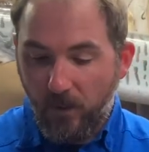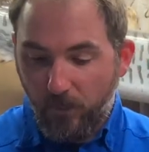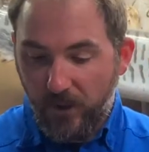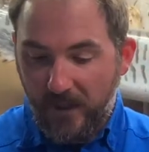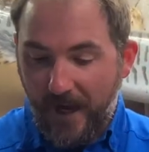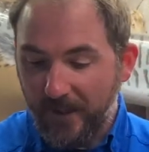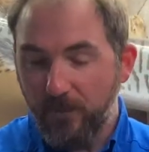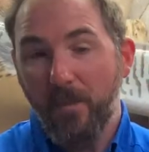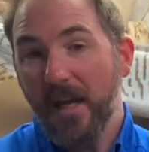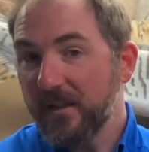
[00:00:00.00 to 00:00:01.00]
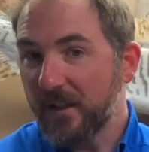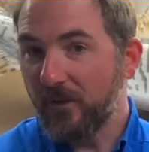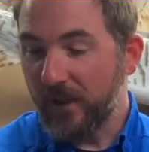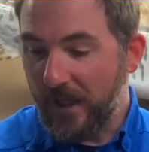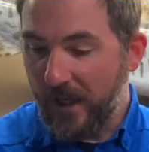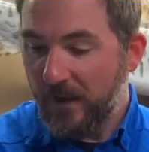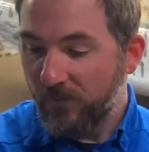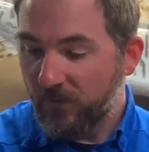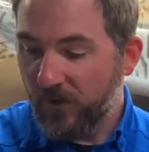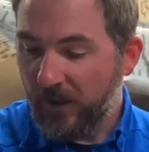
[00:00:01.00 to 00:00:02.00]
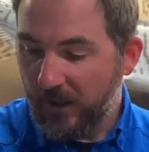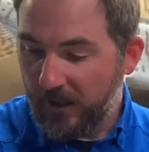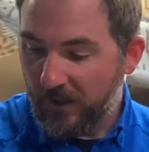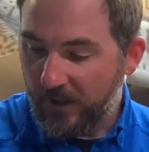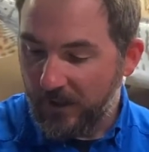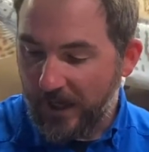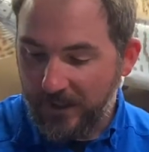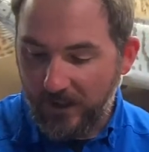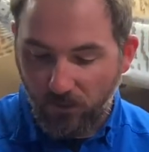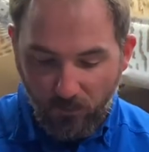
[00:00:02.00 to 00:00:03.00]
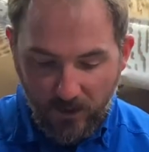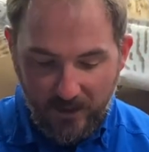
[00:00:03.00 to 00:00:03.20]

But that's basically it for the 93,